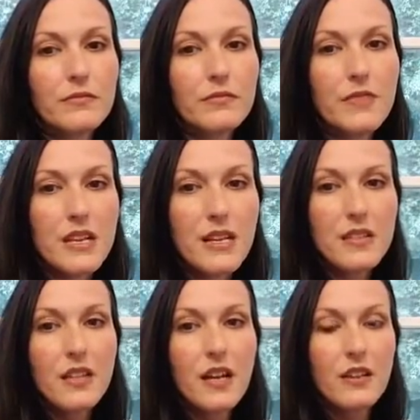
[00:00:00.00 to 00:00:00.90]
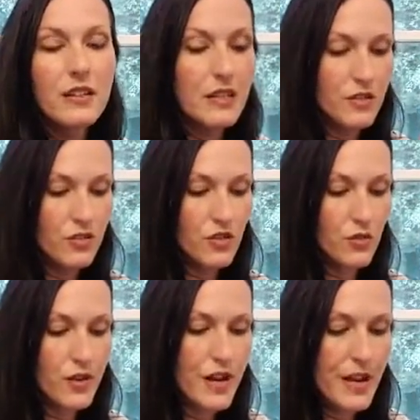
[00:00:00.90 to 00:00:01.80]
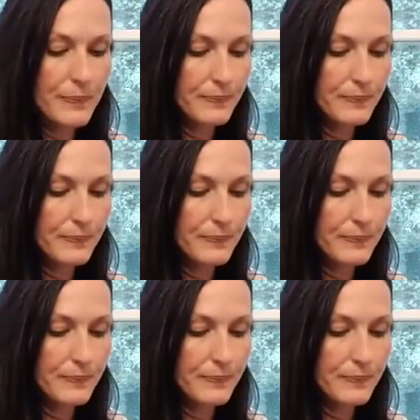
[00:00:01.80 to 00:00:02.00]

Yes, Carrie, join up.